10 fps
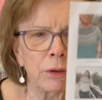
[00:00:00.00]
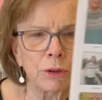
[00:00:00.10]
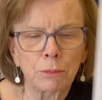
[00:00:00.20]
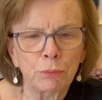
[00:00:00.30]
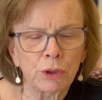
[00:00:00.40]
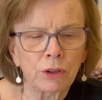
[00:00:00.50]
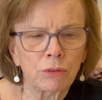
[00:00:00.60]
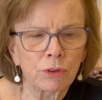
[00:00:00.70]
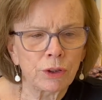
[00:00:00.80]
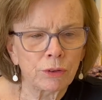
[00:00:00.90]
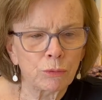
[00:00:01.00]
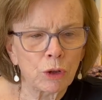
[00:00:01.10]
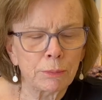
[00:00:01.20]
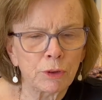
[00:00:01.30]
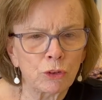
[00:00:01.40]
I'm going to put it over here.
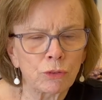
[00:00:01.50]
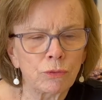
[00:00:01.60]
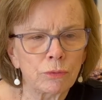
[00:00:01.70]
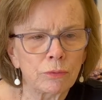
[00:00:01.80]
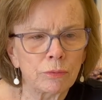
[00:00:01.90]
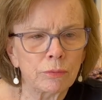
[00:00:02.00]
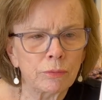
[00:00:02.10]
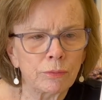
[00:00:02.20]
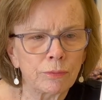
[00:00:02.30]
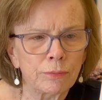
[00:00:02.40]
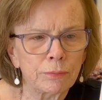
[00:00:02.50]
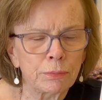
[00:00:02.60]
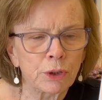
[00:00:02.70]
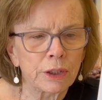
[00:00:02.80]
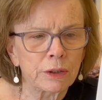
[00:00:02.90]
Robin will
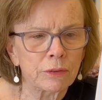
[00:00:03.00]
put in